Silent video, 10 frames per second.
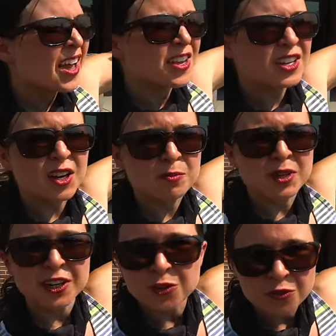I think, a
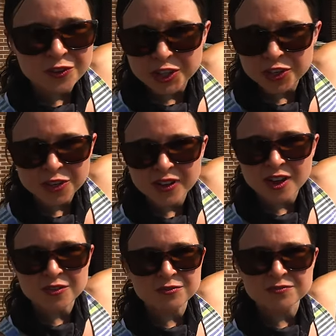political figure
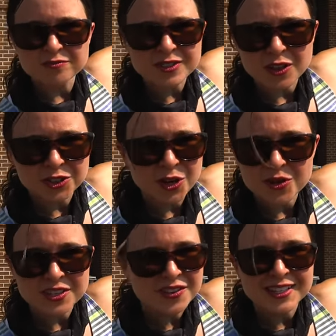of South
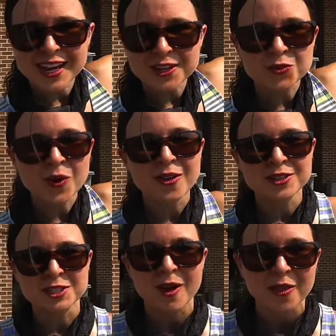Dakota's on the side as well,
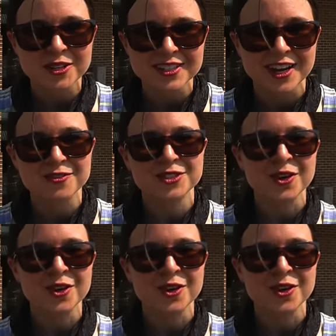and some other stuff.